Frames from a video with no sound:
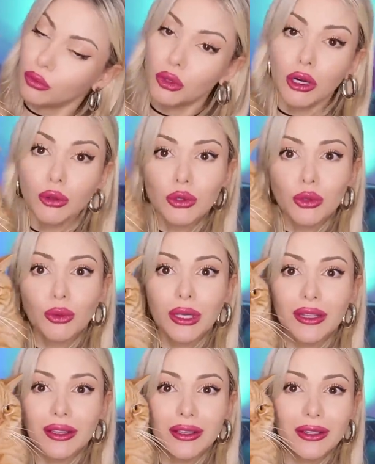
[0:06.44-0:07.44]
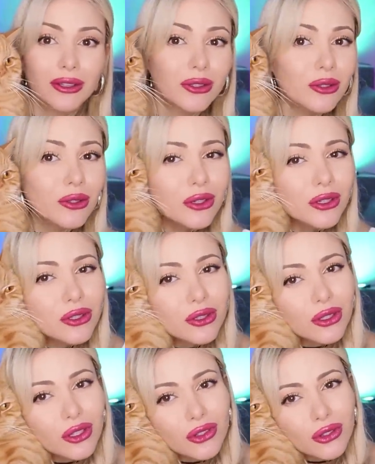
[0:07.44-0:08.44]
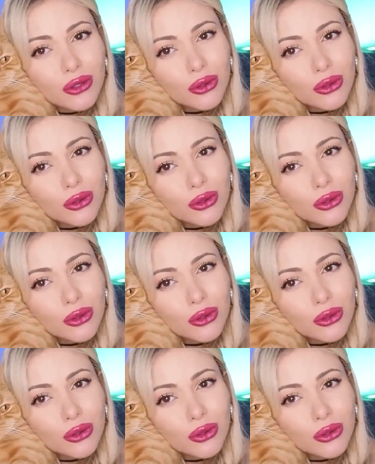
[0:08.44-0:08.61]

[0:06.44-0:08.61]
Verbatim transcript: Look how sweet he is. He's such a